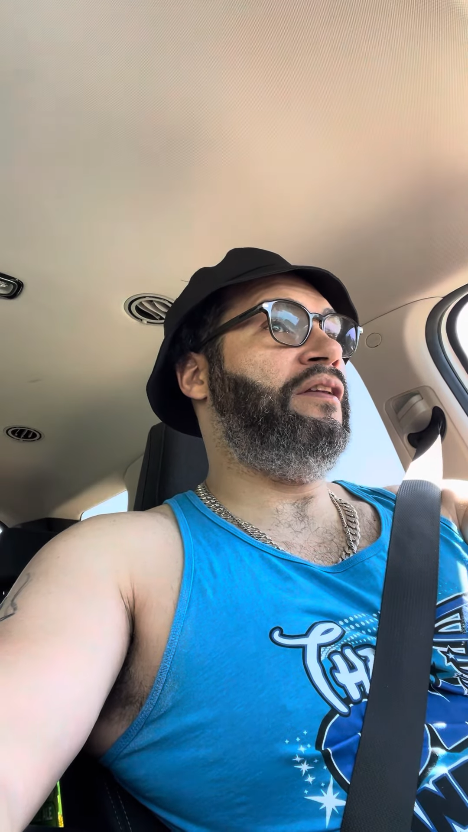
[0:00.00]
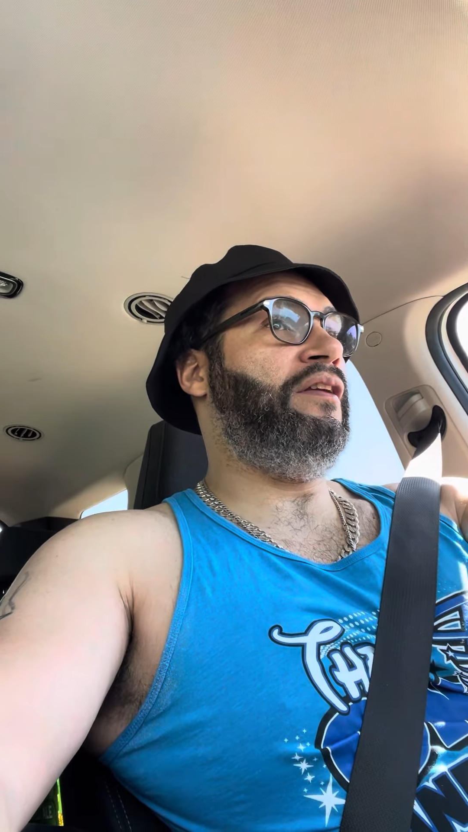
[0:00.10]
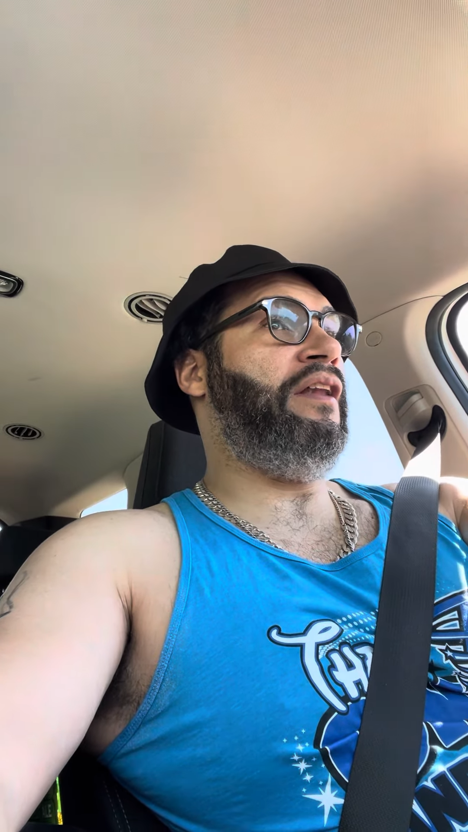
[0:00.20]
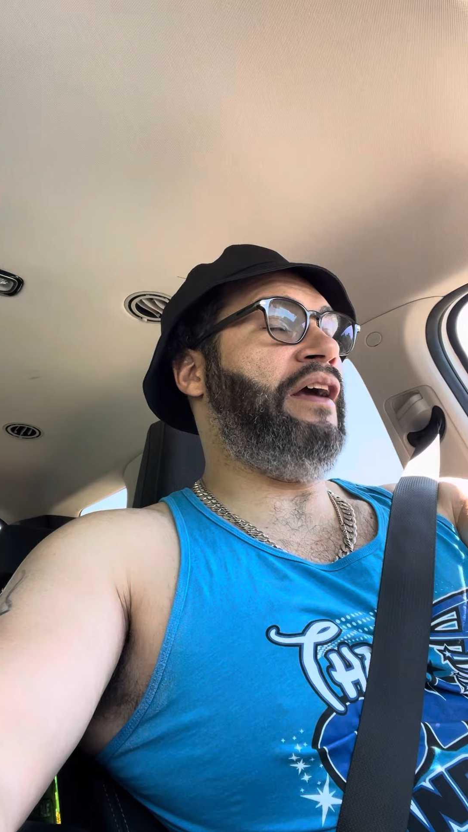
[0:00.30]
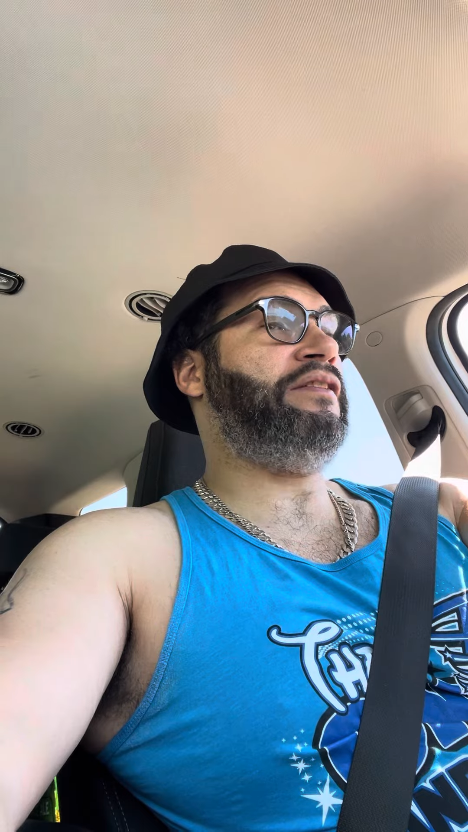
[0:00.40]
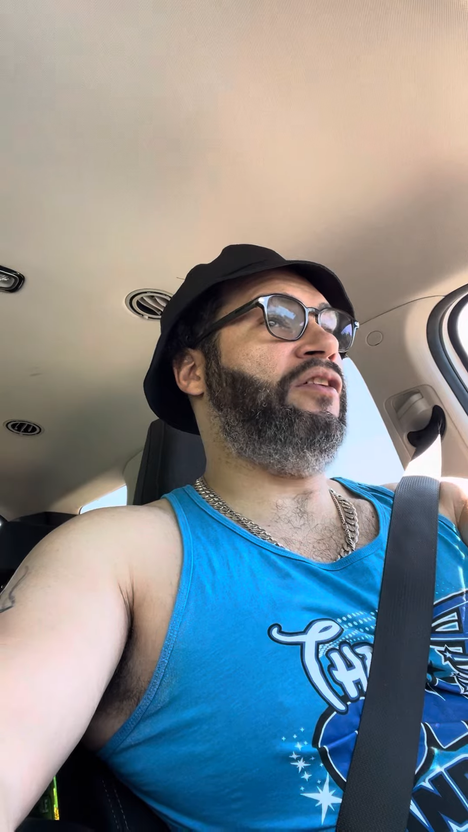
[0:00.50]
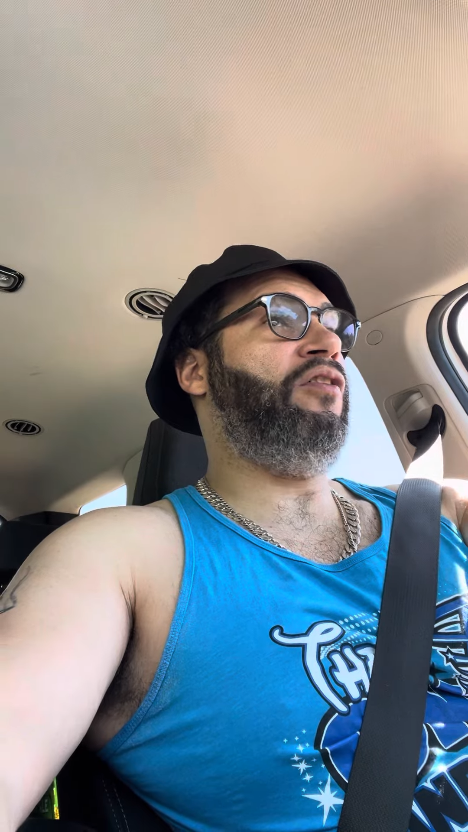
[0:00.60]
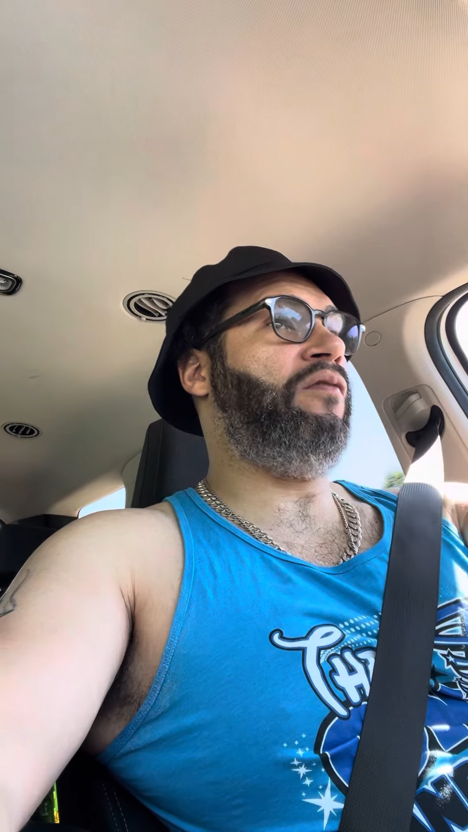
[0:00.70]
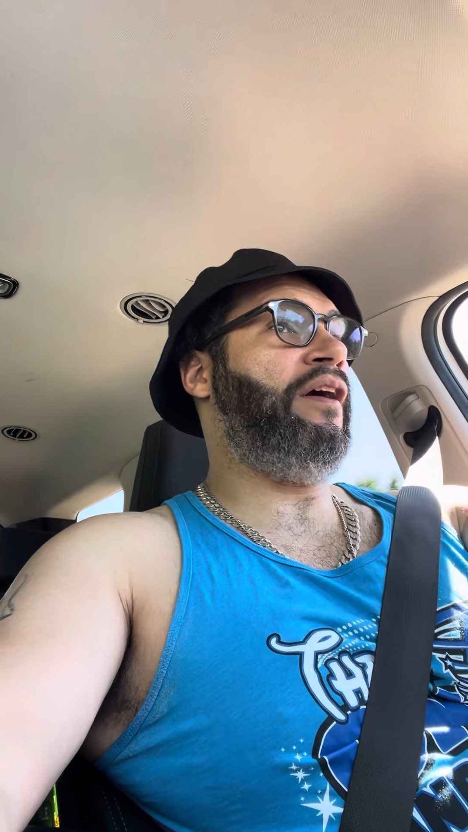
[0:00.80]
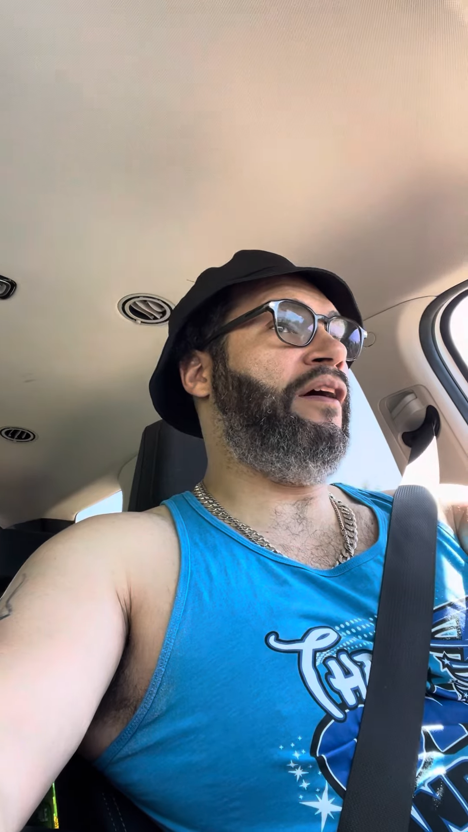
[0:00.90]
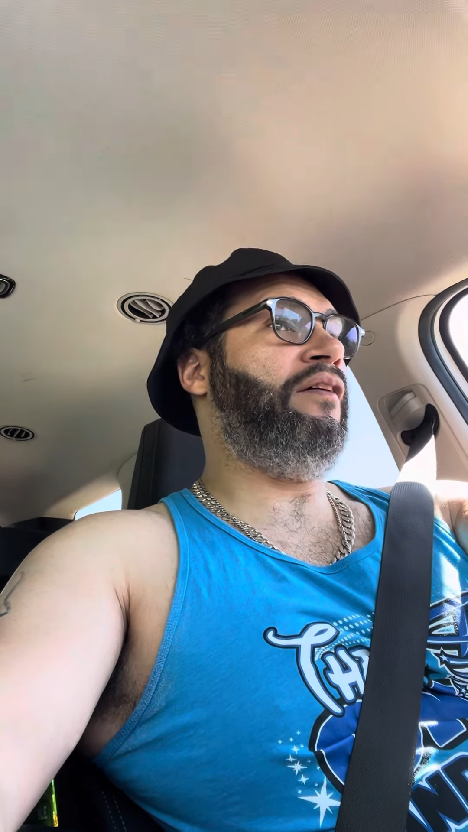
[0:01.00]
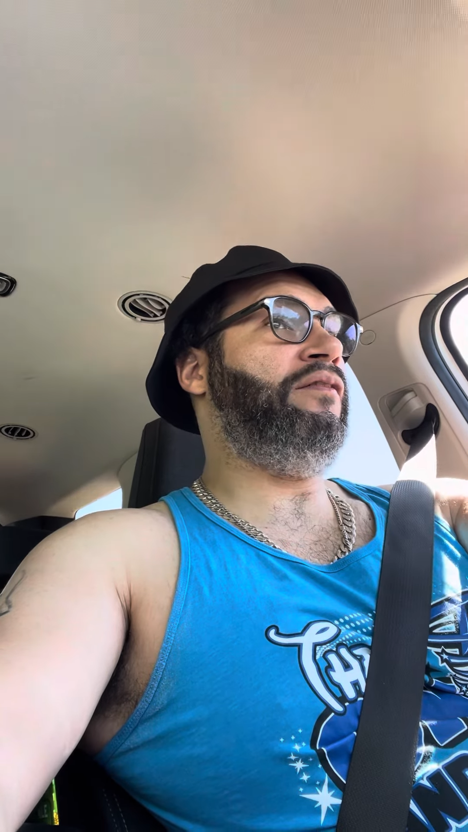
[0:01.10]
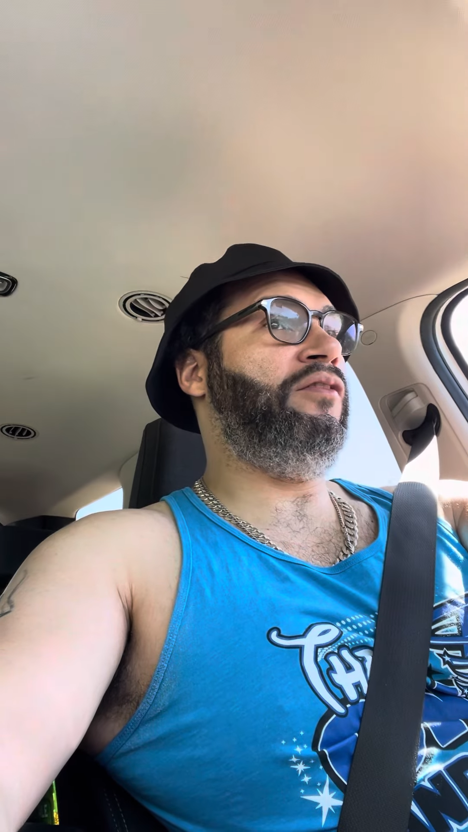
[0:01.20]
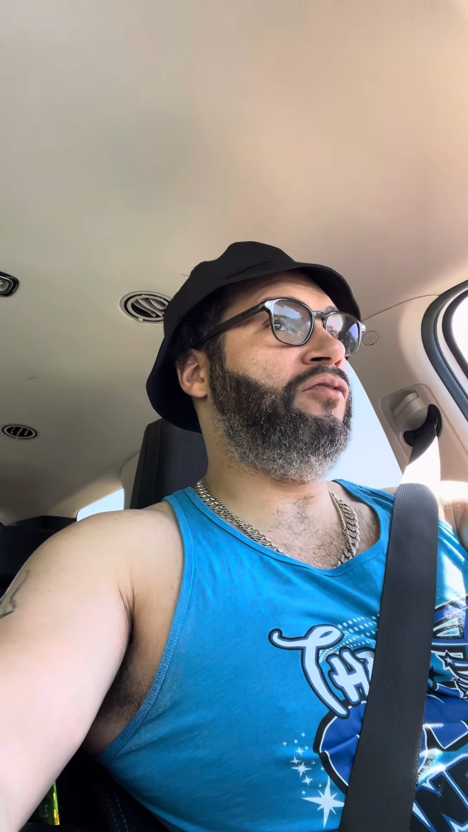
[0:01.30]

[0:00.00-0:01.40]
the next go round